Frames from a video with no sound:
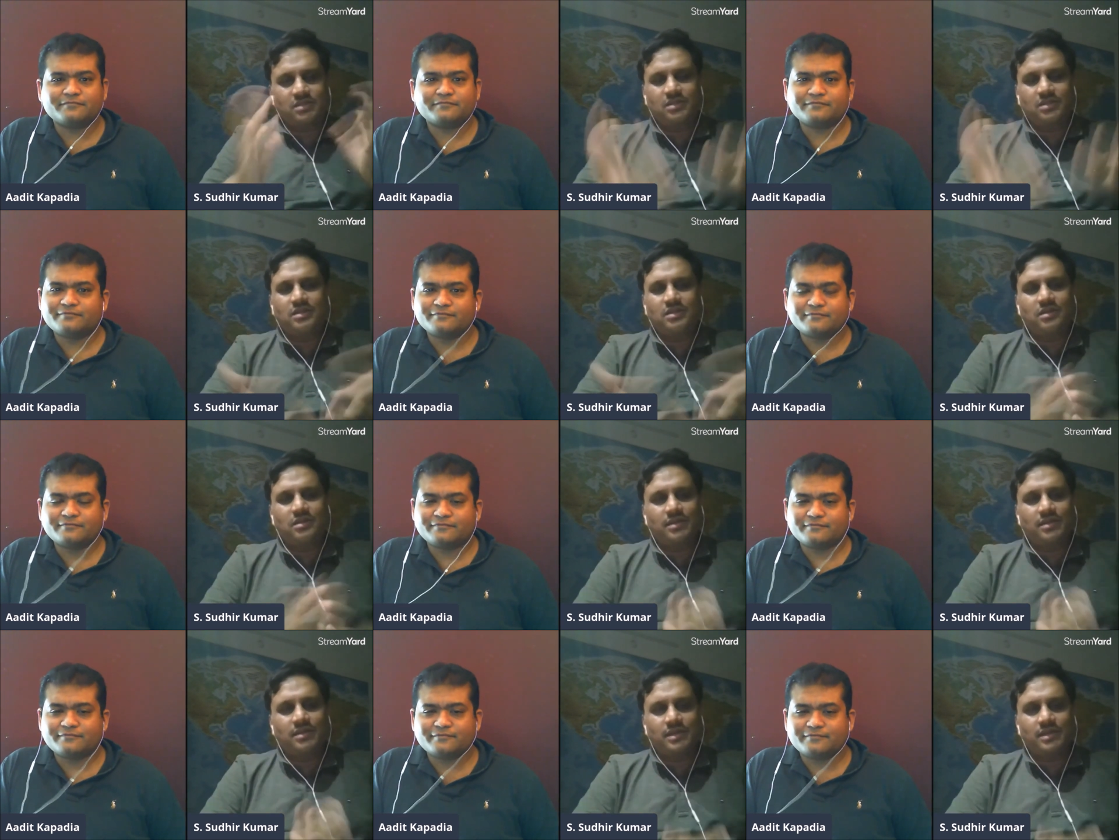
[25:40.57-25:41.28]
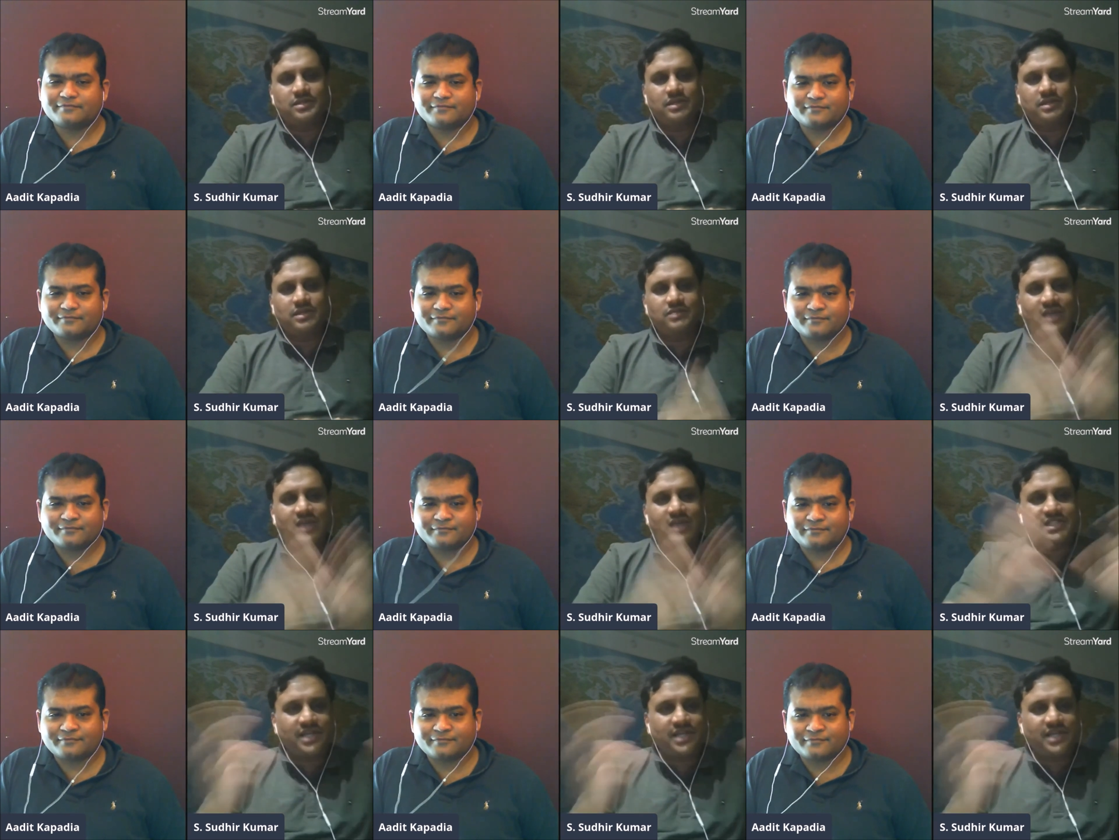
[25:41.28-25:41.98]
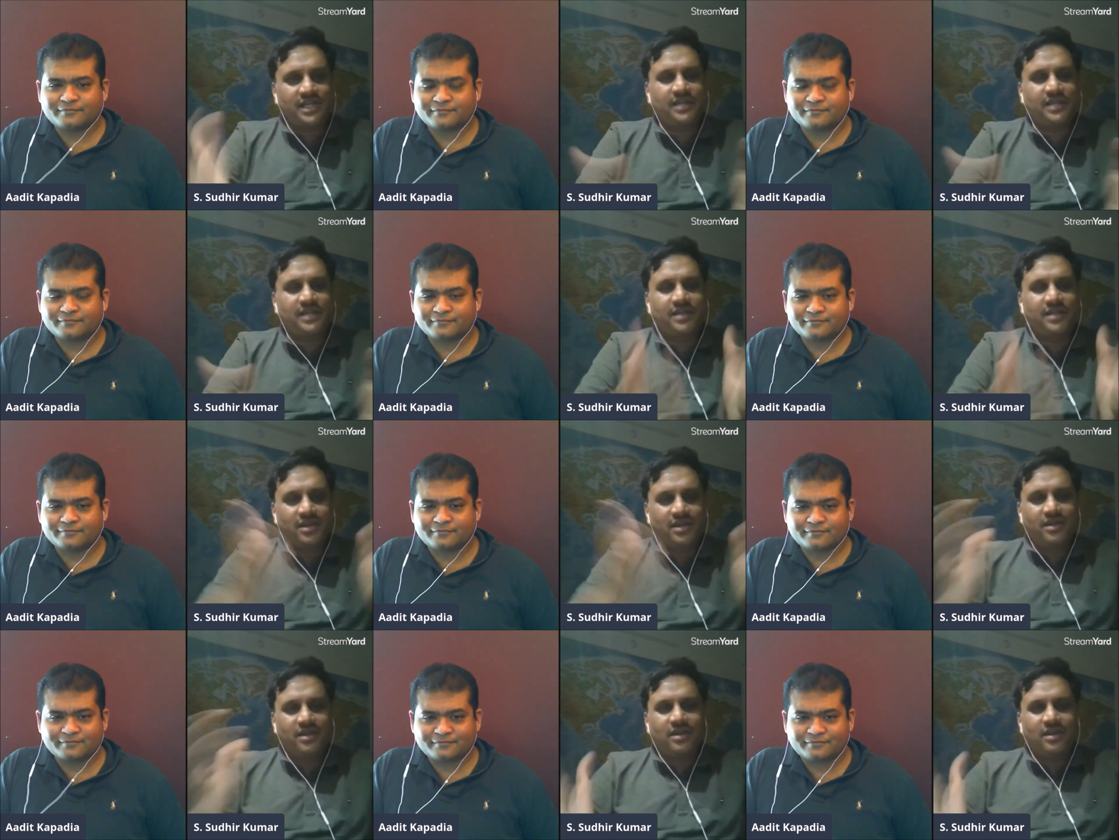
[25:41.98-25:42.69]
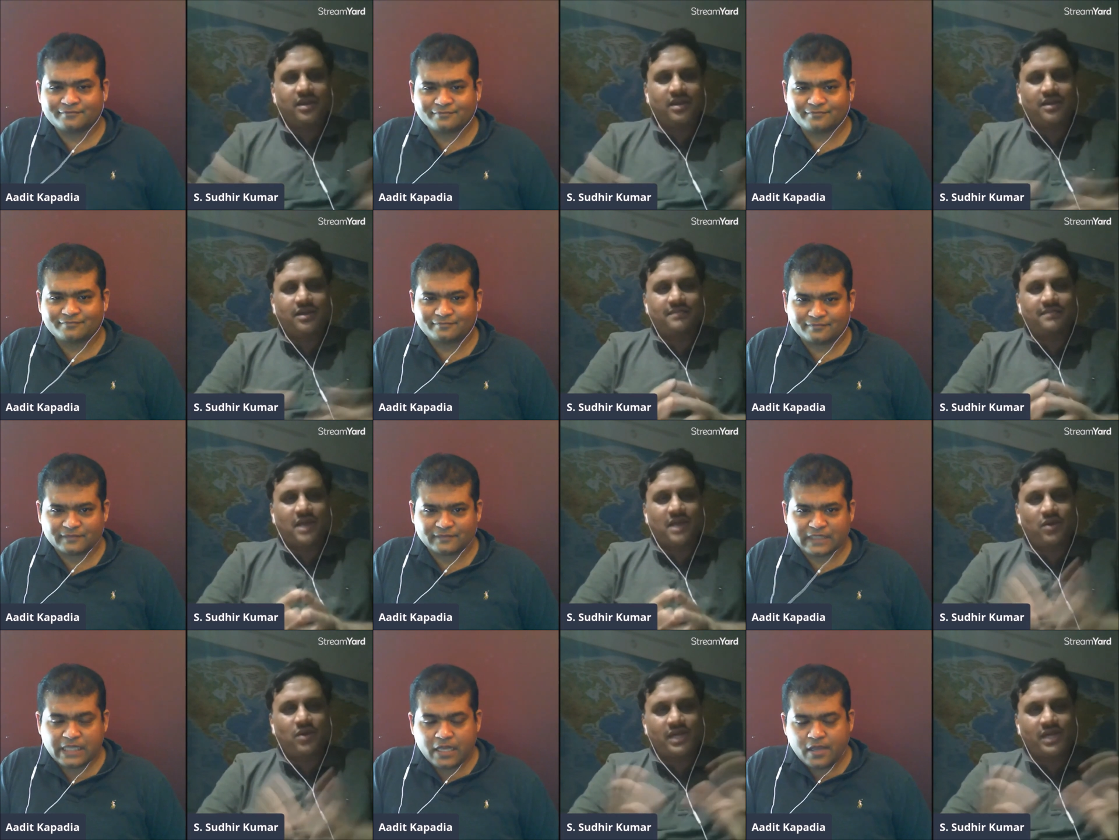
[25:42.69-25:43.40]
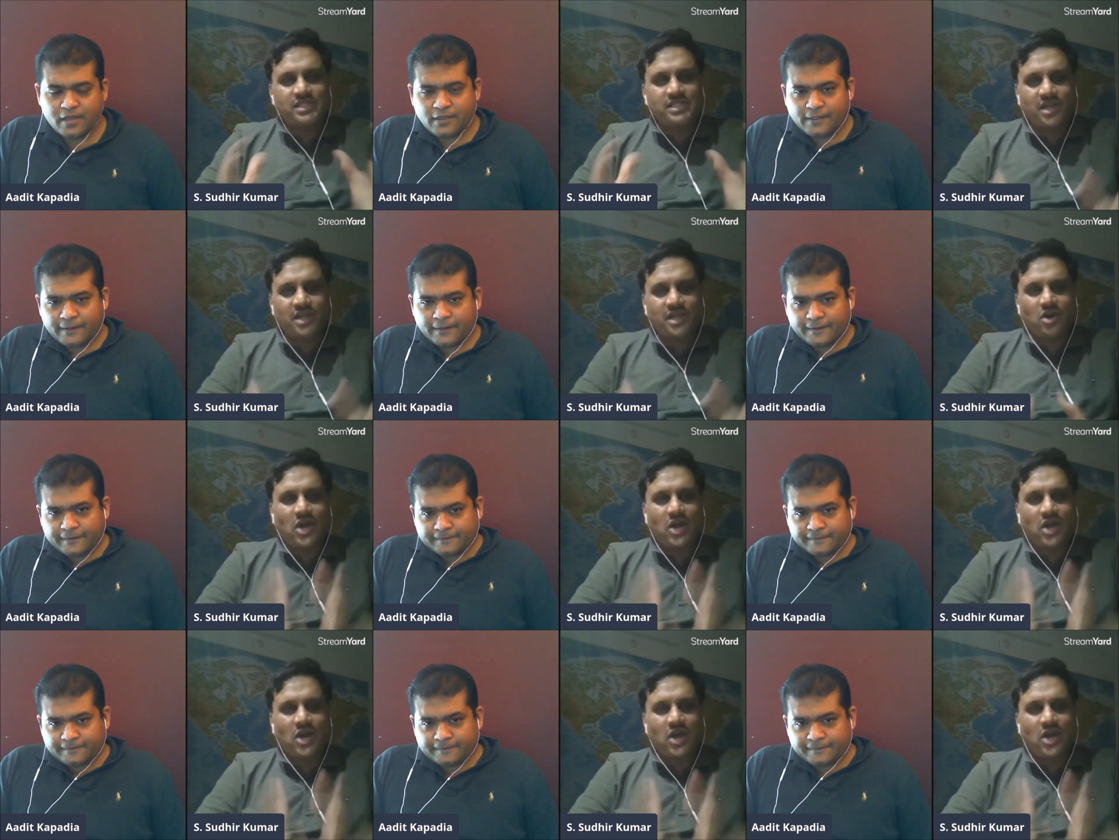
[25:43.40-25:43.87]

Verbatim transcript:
Speaker 1: it's it's fascinating uh, how KCR got